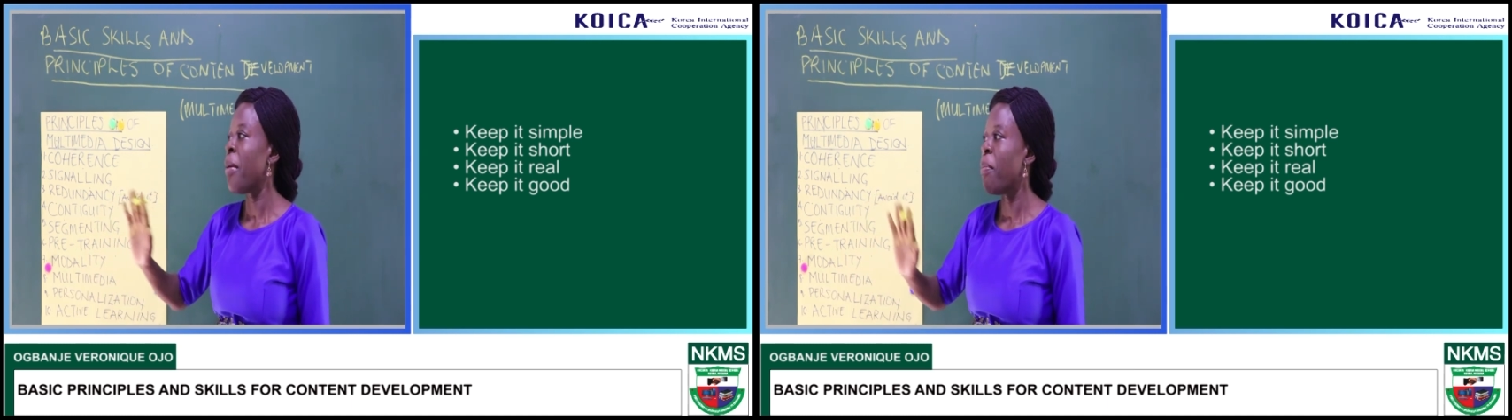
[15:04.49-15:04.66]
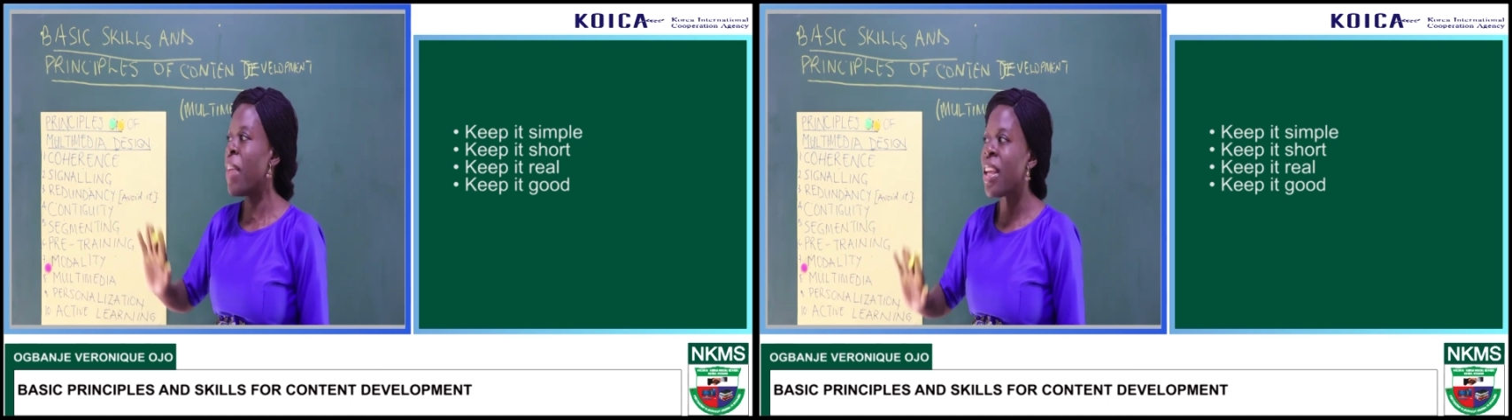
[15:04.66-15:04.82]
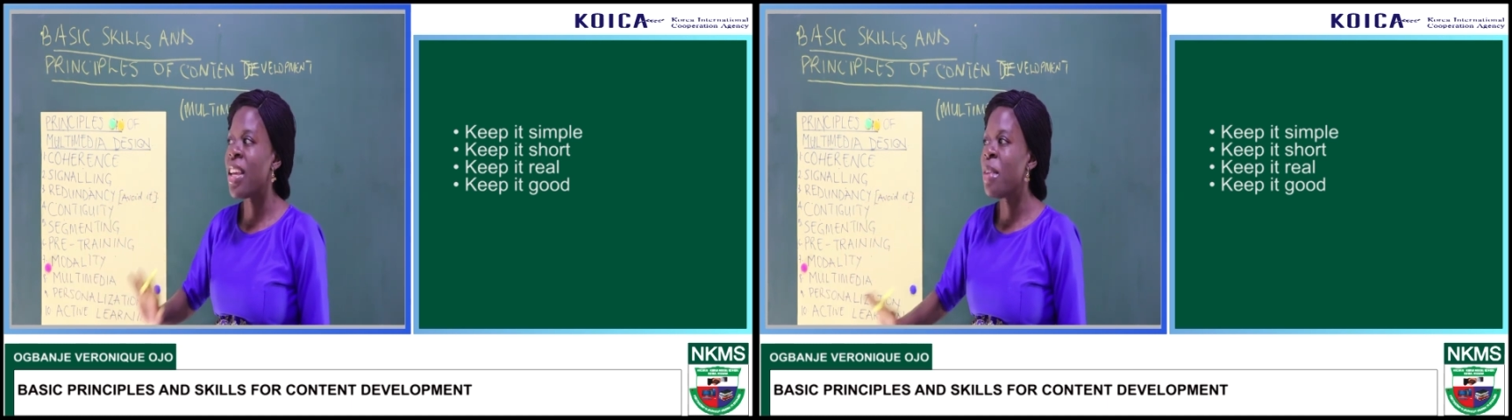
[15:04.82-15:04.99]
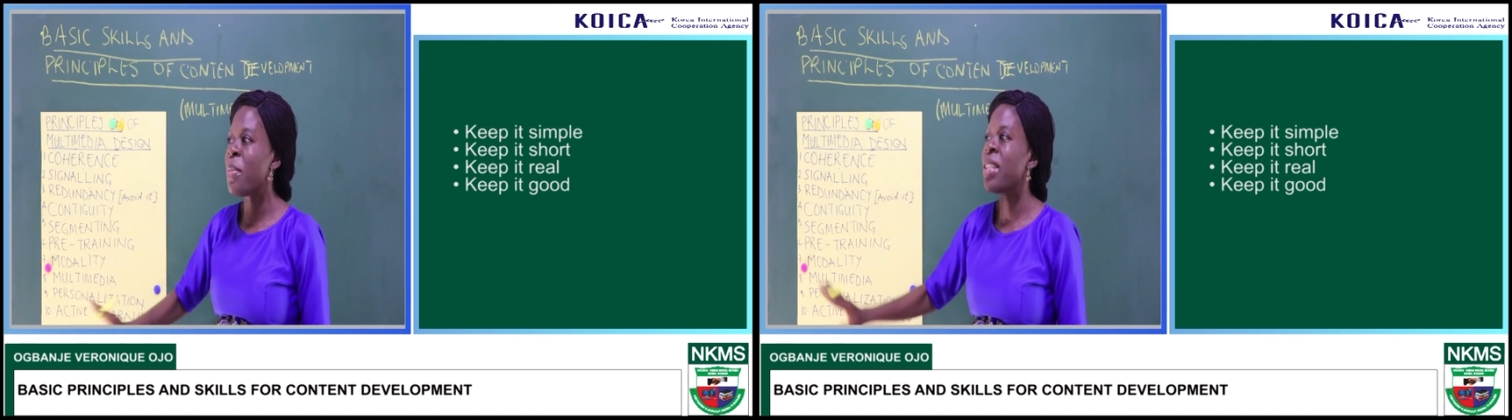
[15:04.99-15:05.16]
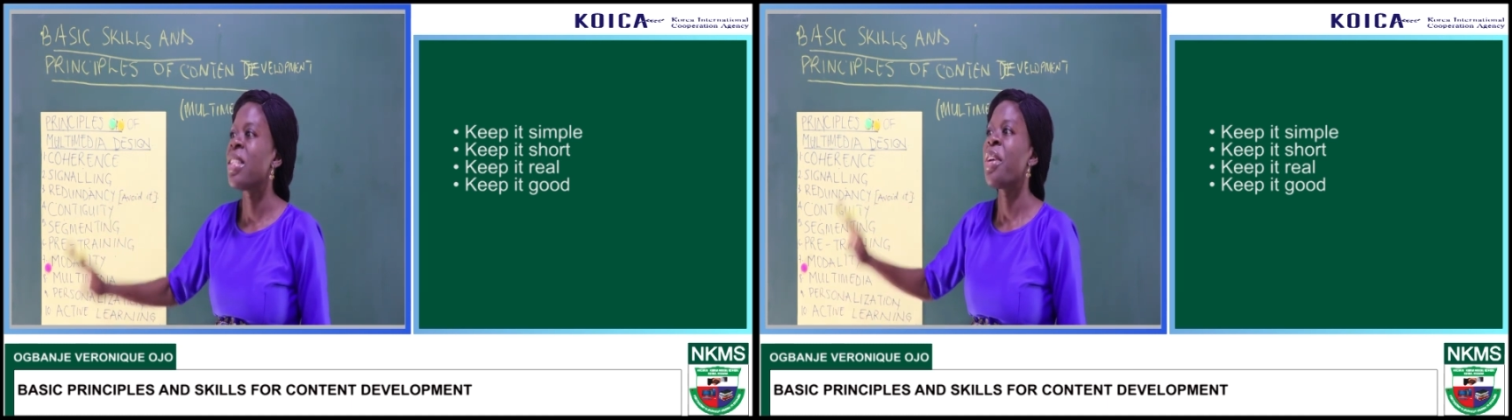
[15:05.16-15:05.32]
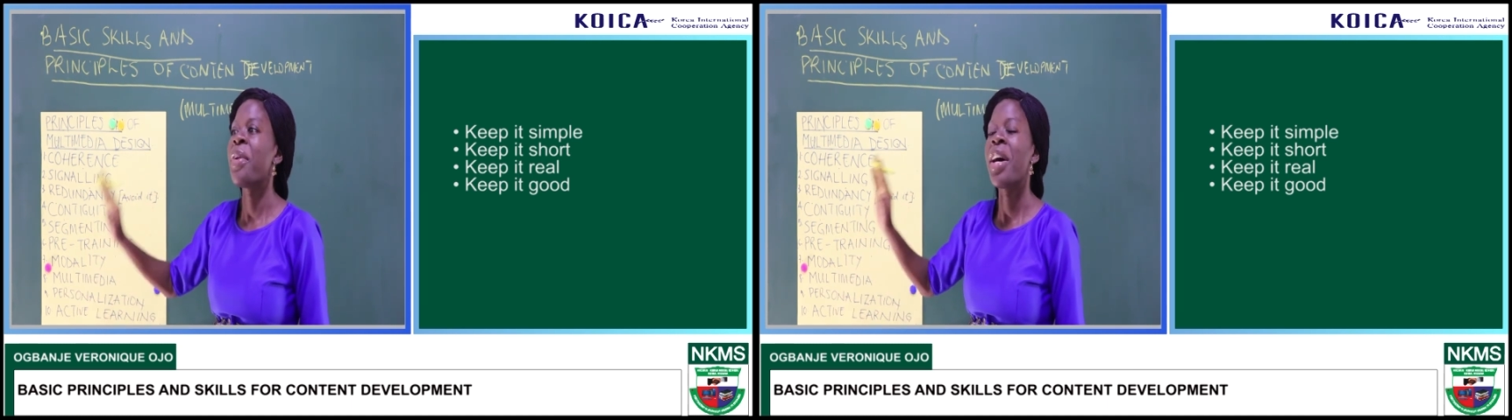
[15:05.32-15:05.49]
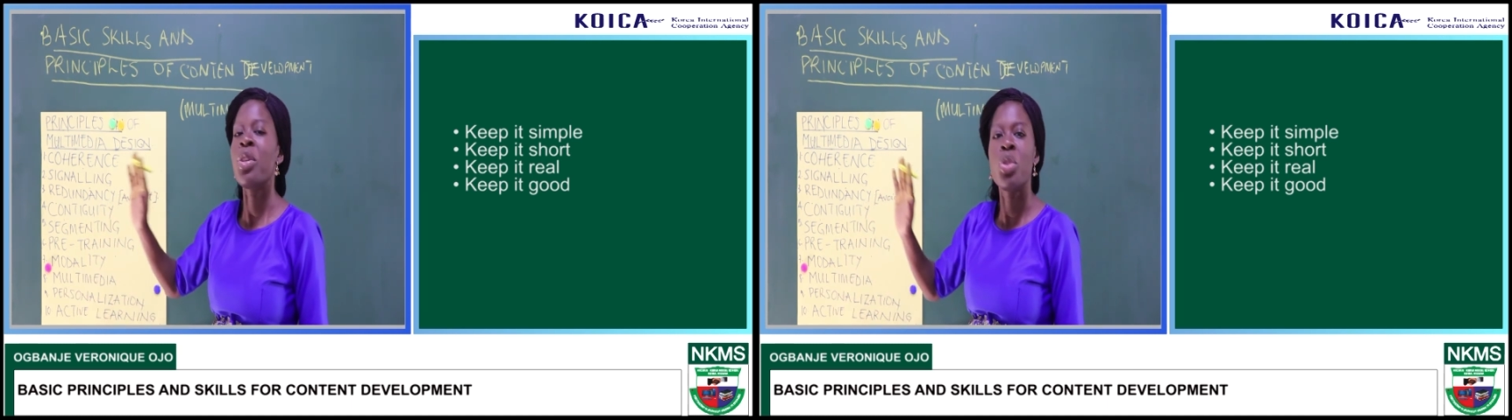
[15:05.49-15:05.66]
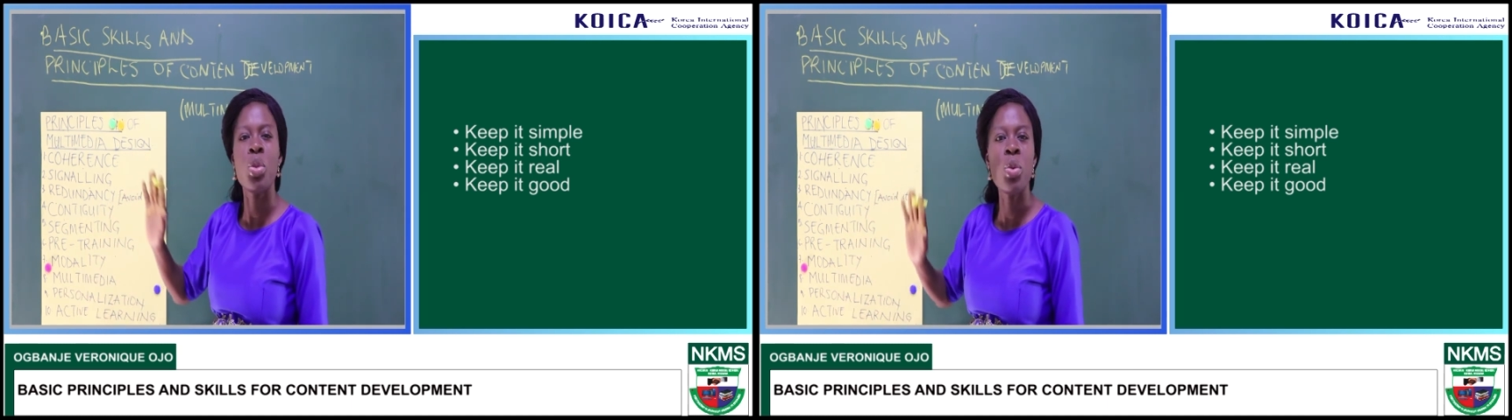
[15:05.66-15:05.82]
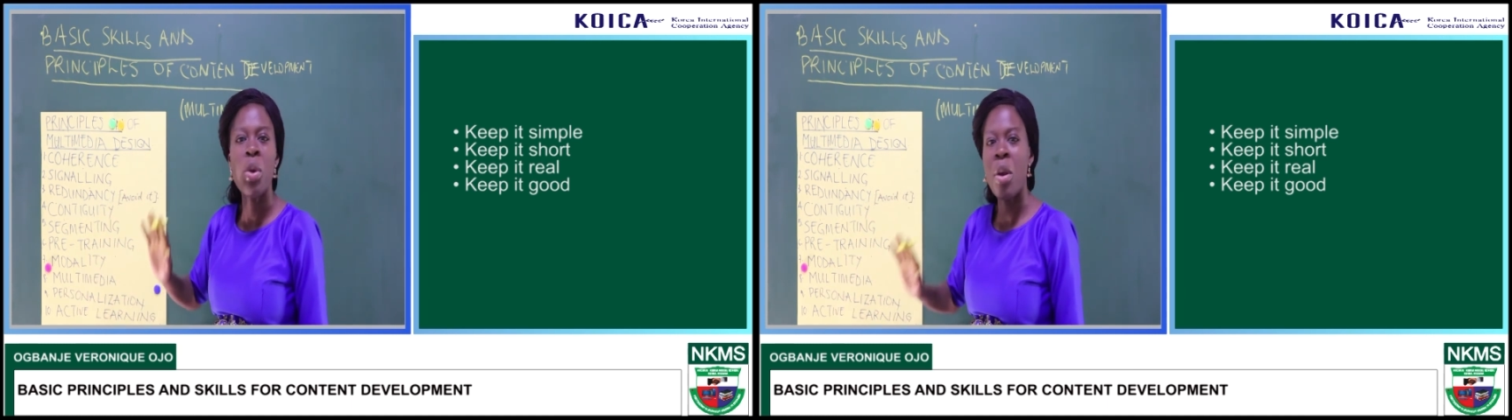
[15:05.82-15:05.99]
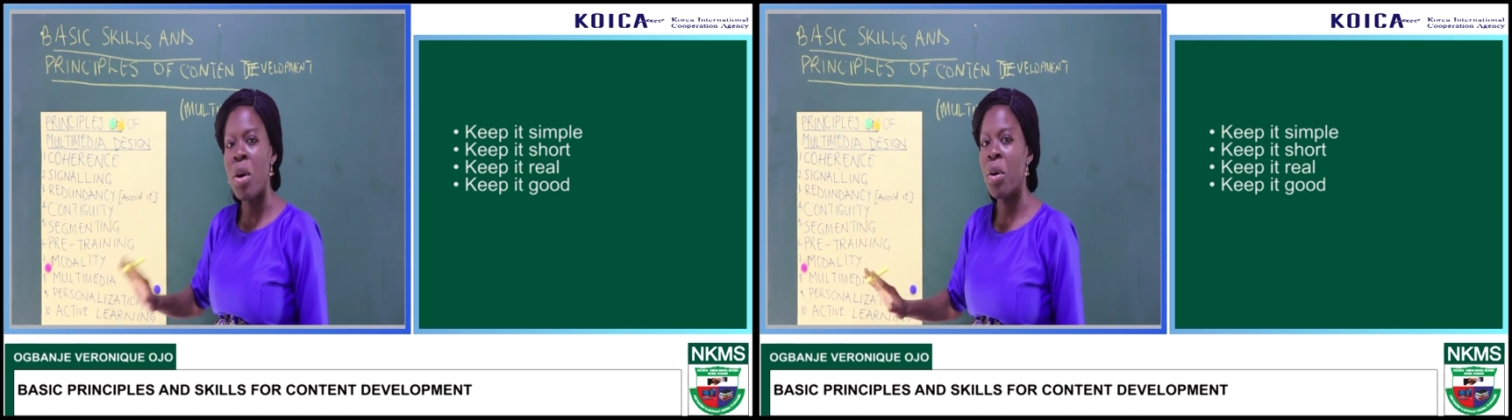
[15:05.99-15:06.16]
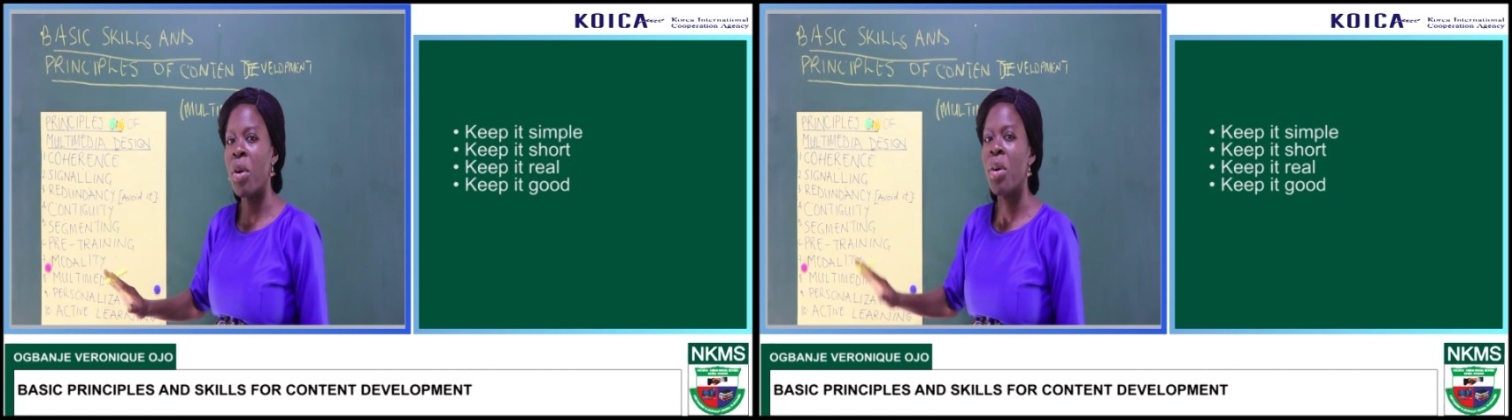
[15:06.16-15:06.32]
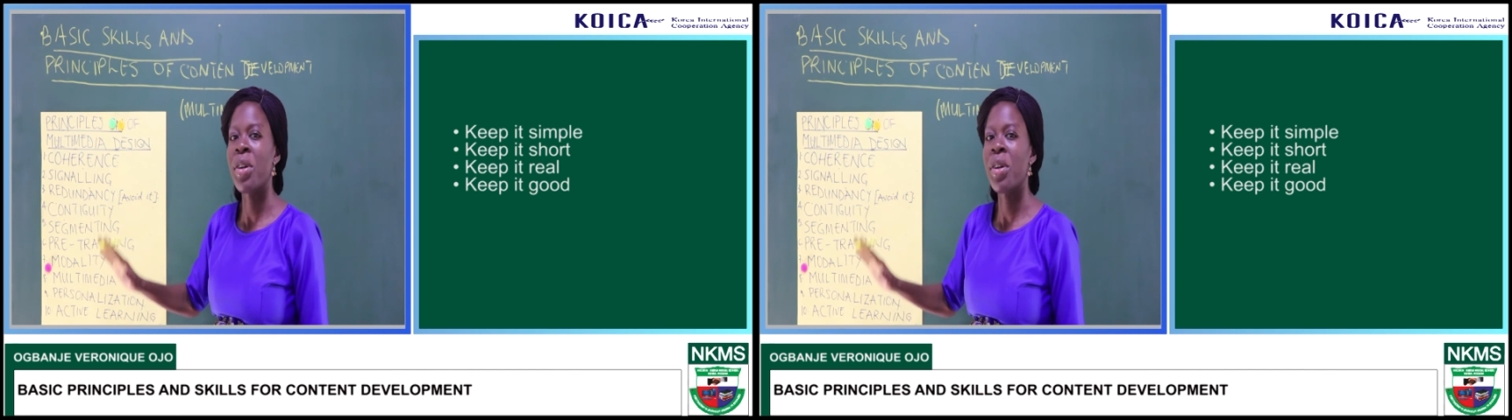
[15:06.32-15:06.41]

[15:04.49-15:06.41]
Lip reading: Making material too long,